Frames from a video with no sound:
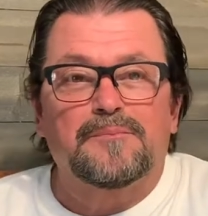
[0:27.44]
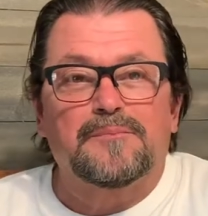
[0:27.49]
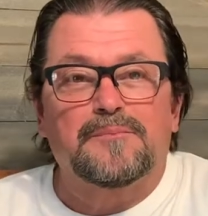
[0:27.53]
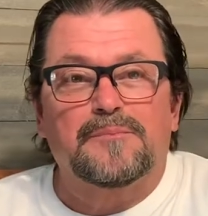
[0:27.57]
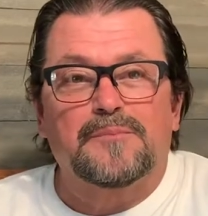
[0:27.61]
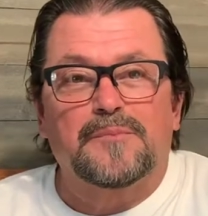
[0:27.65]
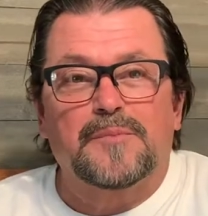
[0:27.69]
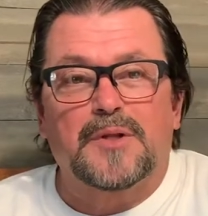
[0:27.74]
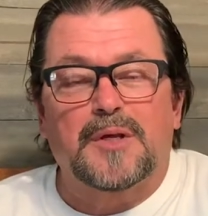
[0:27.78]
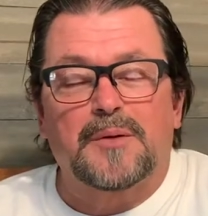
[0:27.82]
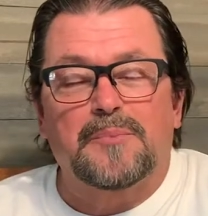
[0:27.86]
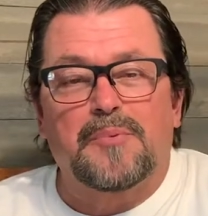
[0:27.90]

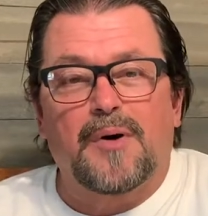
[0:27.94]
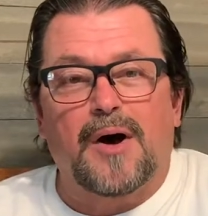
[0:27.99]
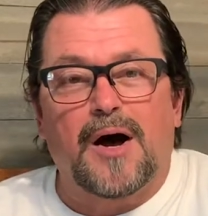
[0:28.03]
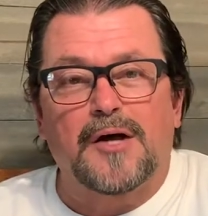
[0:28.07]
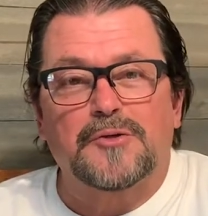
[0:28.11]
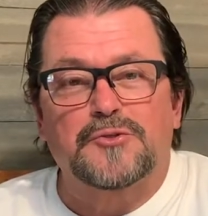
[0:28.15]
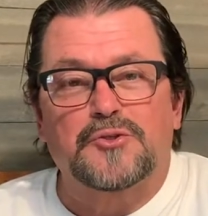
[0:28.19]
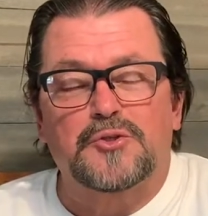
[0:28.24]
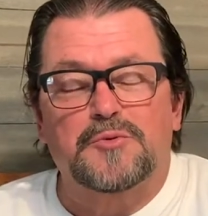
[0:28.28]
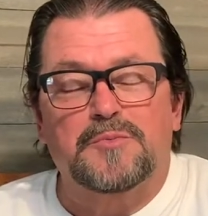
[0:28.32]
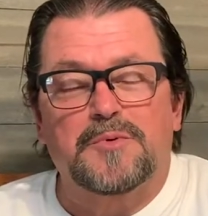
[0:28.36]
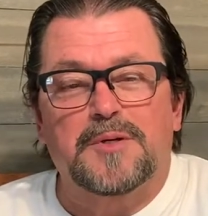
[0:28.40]
the
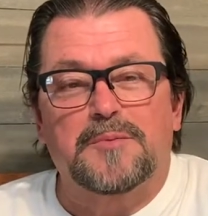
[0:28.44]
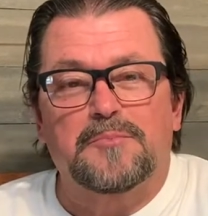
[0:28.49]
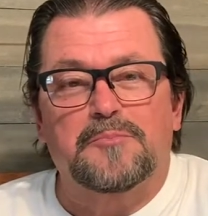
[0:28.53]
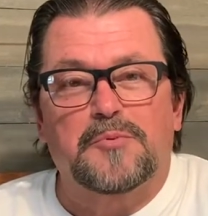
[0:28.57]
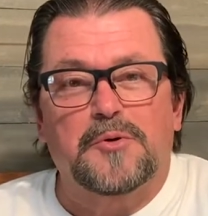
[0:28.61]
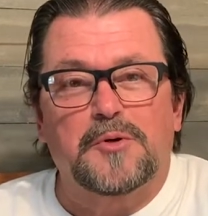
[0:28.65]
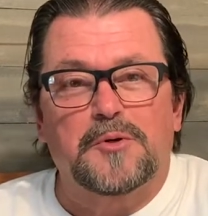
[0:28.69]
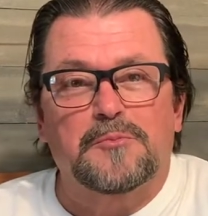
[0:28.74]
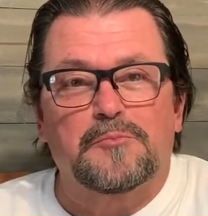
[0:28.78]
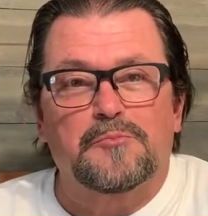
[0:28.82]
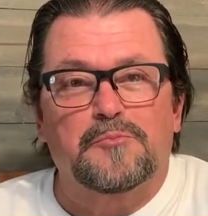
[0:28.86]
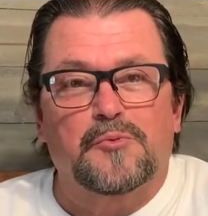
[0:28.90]
apostles being
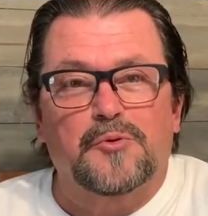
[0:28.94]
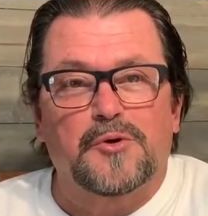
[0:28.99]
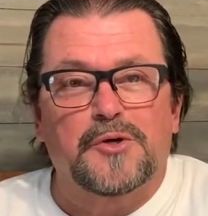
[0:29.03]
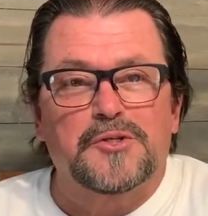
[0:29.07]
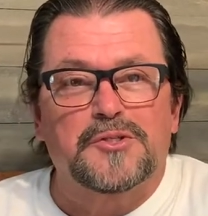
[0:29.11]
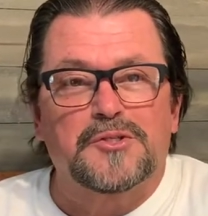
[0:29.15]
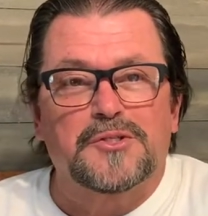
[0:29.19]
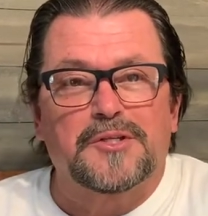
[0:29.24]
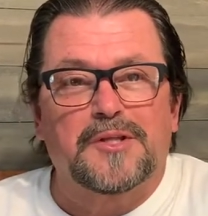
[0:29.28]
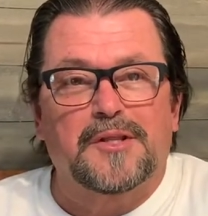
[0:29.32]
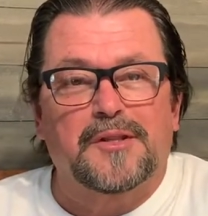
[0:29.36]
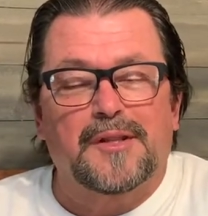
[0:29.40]
put in
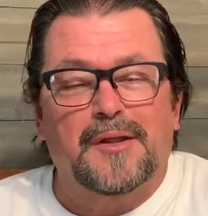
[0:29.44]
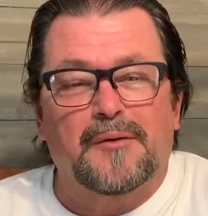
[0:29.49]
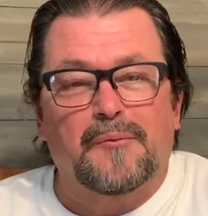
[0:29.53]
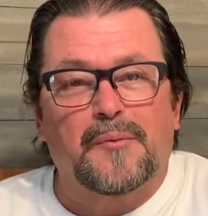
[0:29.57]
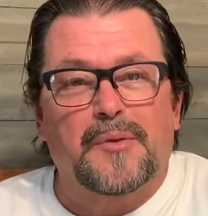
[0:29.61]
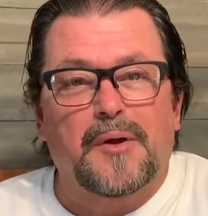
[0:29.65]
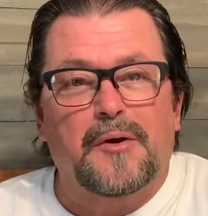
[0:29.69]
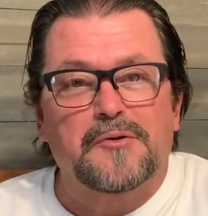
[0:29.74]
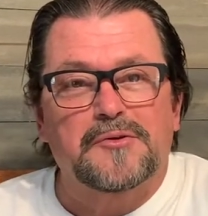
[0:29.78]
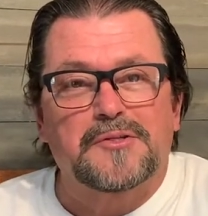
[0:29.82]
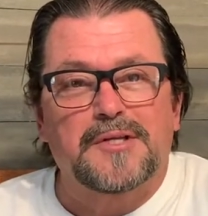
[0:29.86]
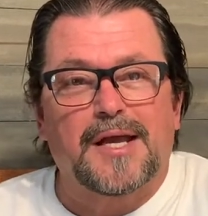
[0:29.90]
prison, and then when
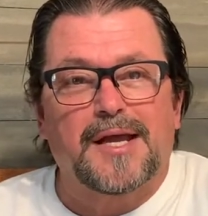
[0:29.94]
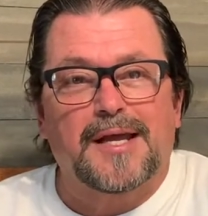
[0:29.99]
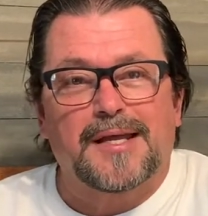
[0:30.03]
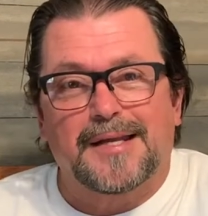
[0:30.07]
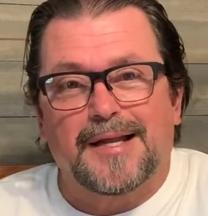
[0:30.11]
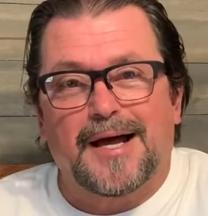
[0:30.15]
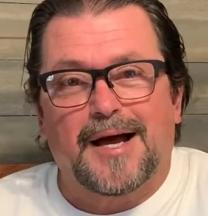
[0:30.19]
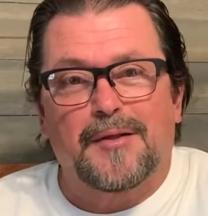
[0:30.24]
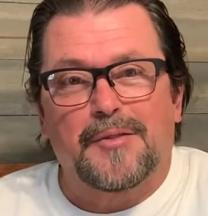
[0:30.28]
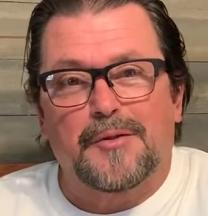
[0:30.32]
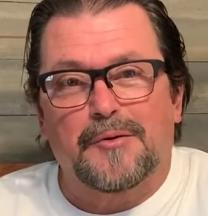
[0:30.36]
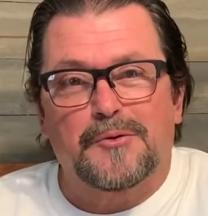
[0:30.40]
they were taken
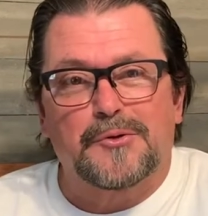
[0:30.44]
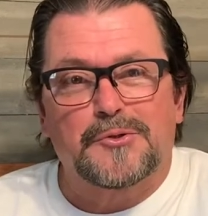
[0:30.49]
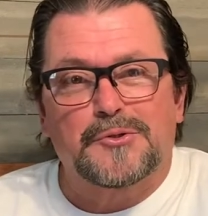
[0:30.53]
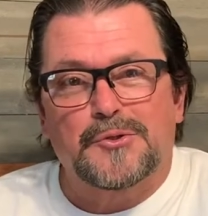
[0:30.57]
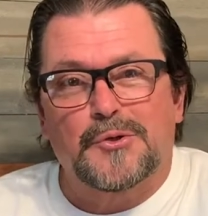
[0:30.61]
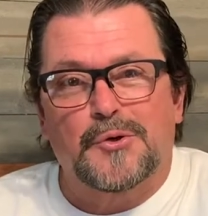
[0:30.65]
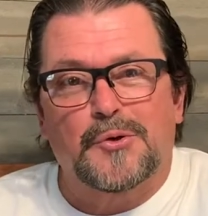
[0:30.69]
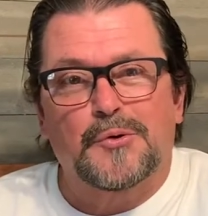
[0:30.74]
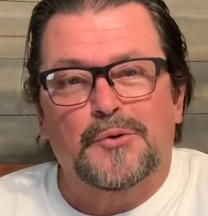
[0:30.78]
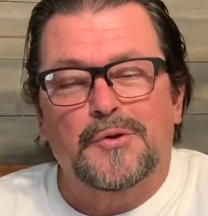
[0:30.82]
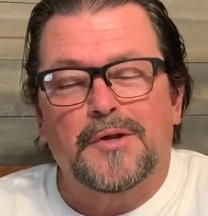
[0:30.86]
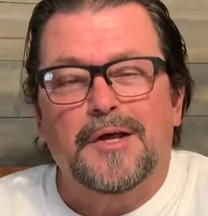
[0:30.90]
out, they were
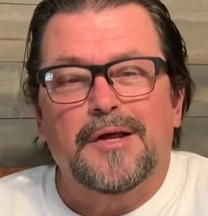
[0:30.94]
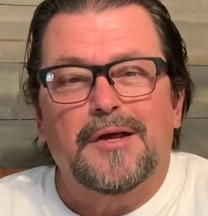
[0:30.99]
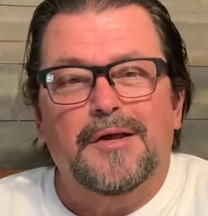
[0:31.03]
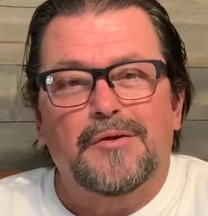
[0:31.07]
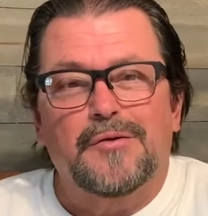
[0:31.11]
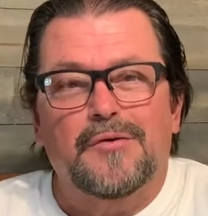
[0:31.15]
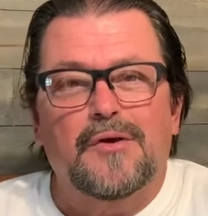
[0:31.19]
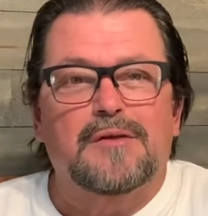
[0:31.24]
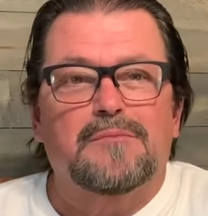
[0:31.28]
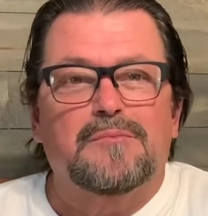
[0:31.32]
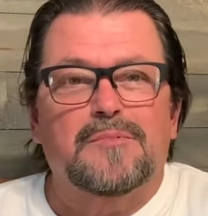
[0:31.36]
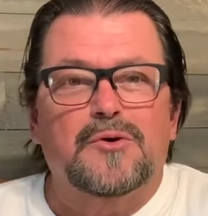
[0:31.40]
told
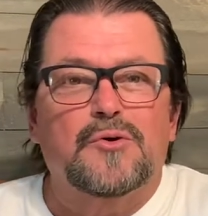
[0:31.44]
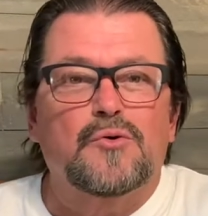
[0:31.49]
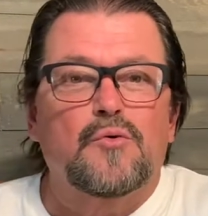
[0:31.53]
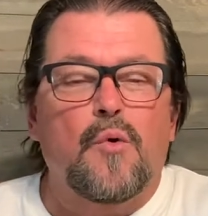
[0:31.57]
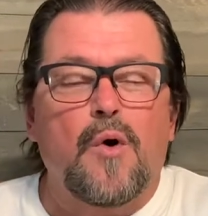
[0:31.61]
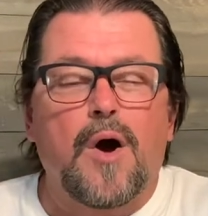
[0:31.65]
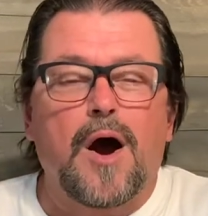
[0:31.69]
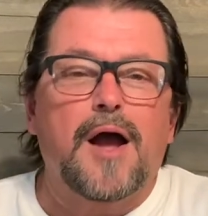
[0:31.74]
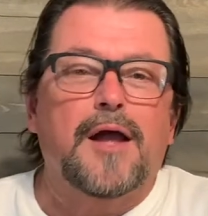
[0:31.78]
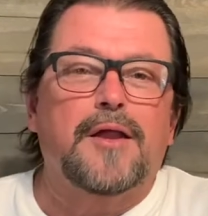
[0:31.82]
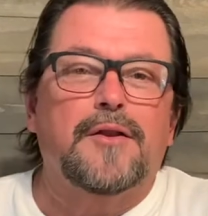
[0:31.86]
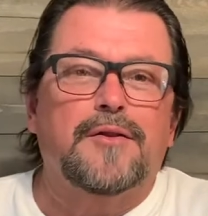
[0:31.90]
you have to be
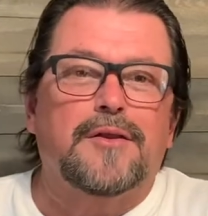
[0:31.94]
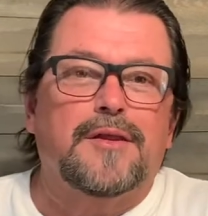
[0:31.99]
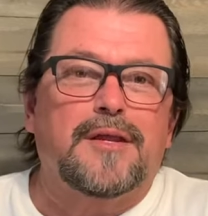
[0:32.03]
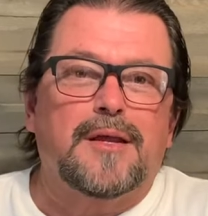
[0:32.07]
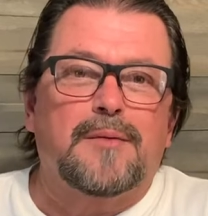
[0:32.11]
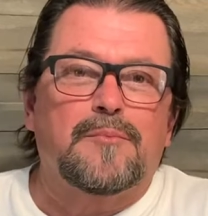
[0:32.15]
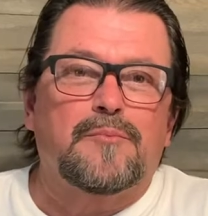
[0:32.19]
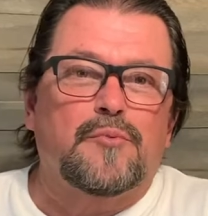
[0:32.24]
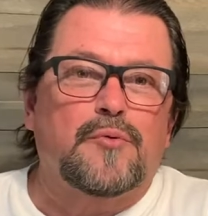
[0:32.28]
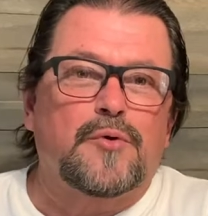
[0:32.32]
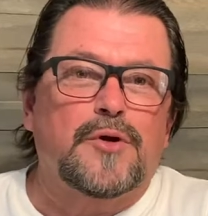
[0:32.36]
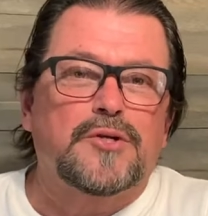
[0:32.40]
quiet, you
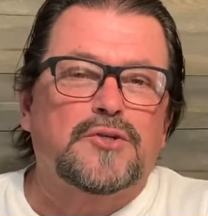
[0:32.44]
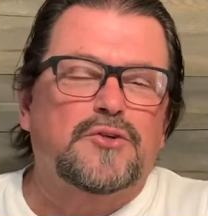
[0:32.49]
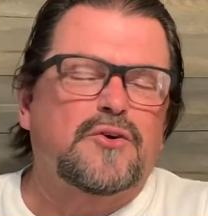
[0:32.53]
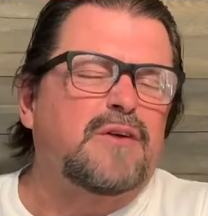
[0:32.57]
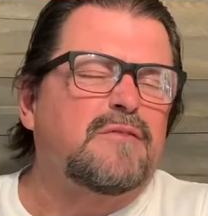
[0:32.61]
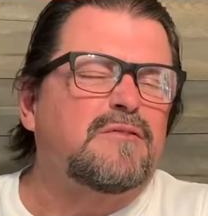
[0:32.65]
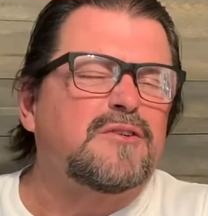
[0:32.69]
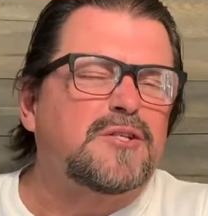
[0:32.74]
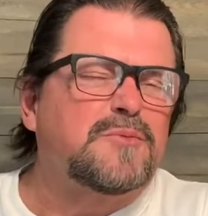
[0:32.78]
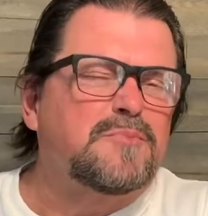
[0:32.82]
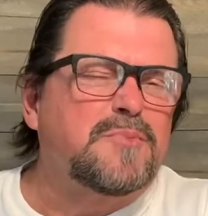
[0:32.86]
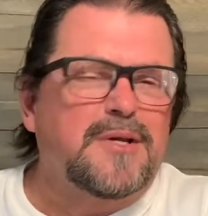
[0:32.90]
can't preach or
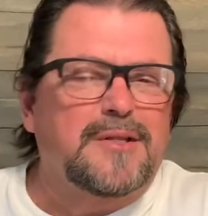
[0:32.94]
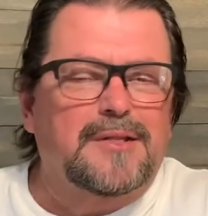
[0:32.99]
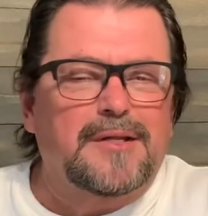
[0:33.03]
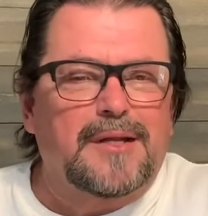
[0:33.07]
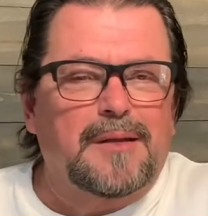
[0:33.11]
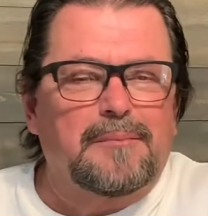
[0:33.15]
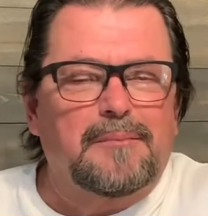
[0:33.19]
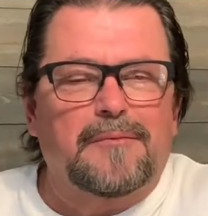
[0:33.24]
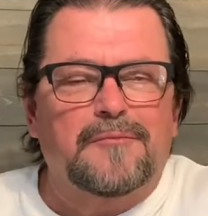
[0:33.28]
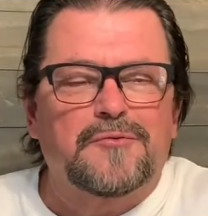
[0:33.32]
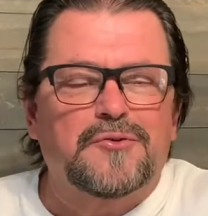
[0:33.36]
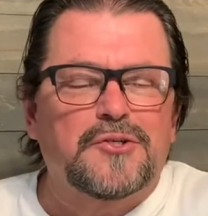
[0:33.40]
even speak the
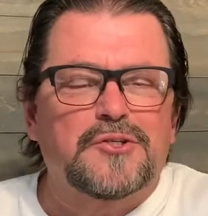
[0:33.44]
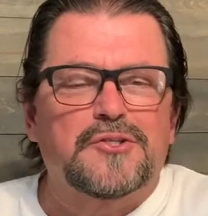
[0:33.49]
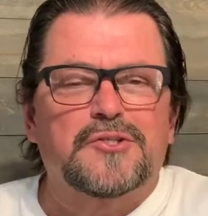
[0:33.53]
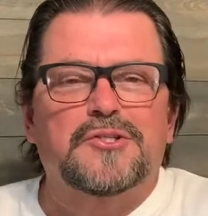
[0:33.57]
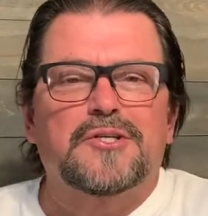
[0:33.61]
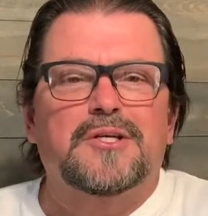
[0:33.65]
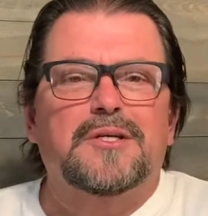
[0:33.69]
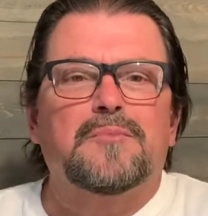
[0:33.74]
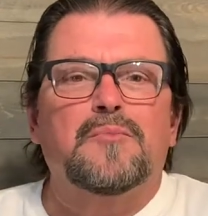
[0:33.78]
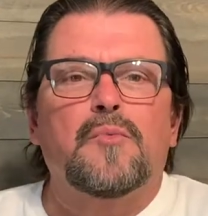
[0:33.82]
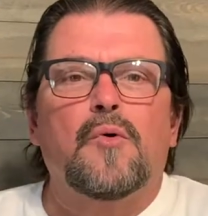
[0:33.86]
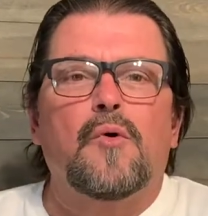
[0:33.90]
name of Jesus
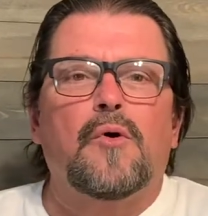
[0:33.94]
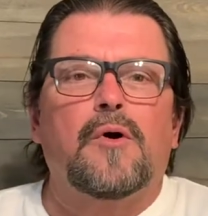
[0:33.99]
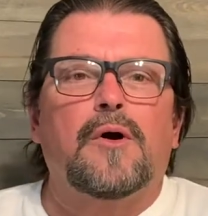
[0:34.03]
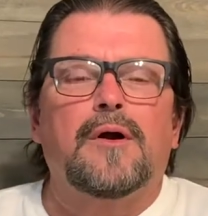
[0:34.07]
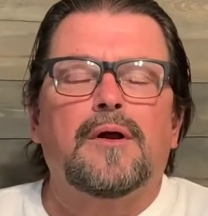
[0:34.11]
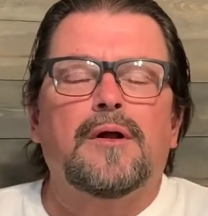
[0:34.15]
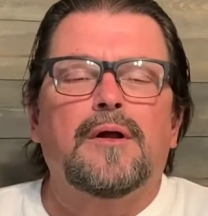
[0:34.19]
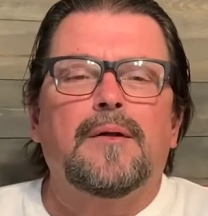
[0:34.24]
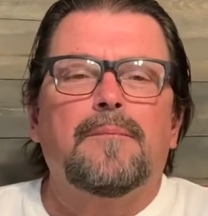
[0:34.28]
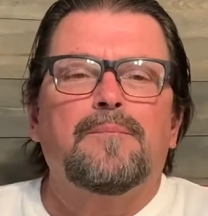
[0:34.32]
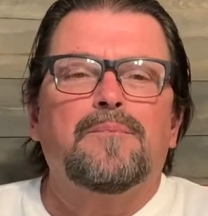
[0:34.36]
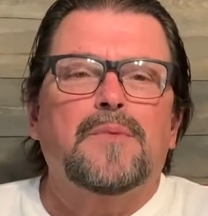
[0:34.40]
anymore.